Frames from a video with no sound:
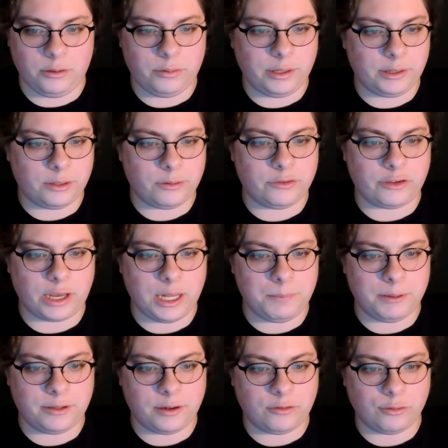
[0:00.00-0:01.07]
you think there is any
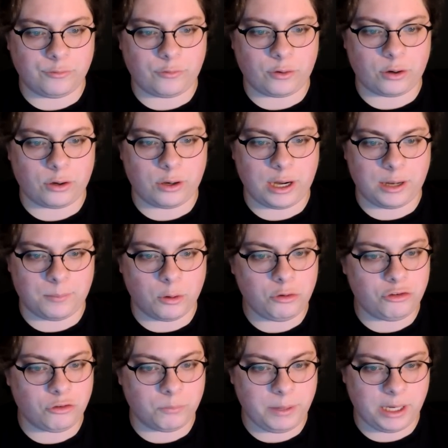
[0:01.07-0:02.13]
potential for an
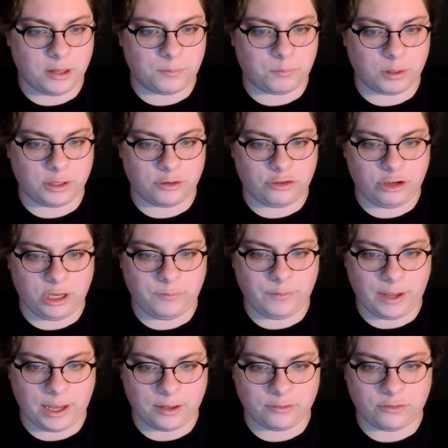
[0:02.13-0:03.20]
emotional meetup when the chief
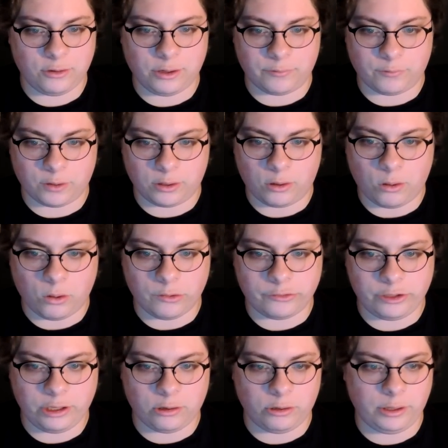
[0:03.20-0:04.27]
has to confront
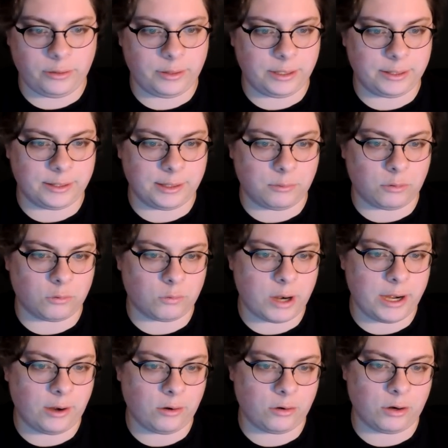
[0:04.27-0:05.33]
Halsey, or do you think that they will
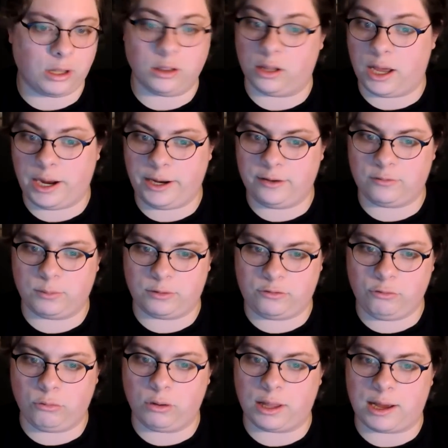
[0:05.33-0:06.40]
write her alliance with
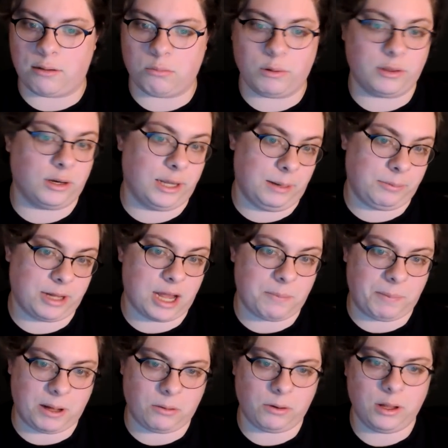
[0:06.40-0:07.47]
Jul out with a lame cop
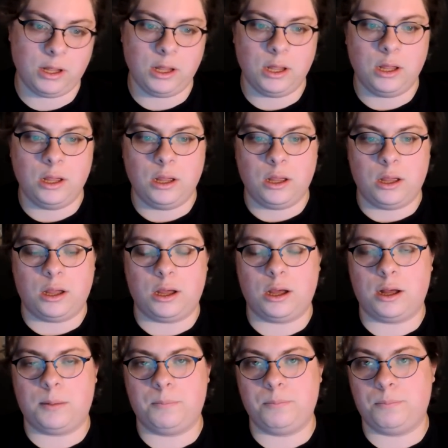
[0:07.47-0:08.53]
out?
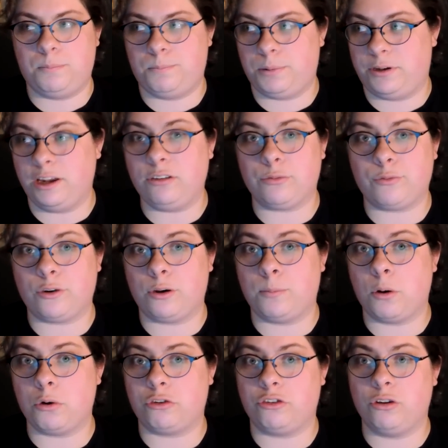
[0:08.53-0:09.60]
Um, potential for
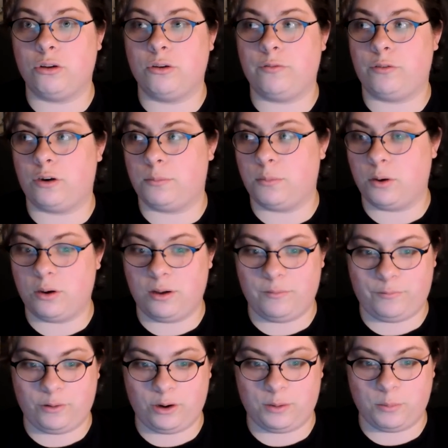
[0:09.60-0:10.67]
emotional for emo,
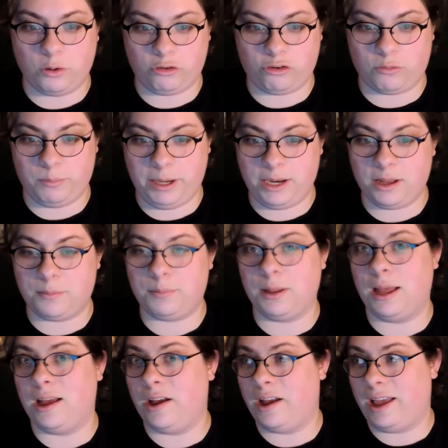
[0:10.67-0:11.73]
for an emotional meetup,
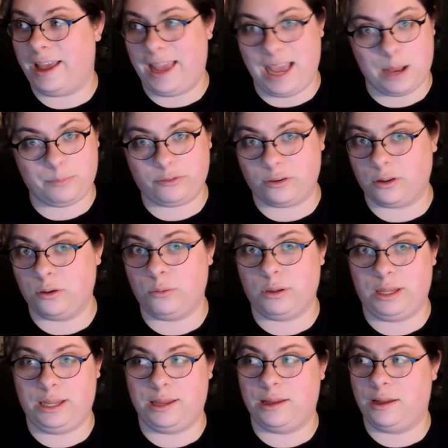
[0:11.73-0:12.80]

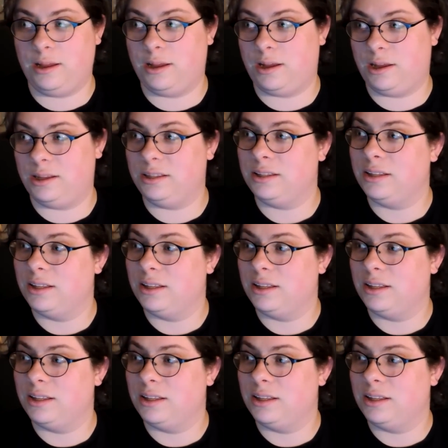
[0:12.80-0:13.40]
absolutely. Uh,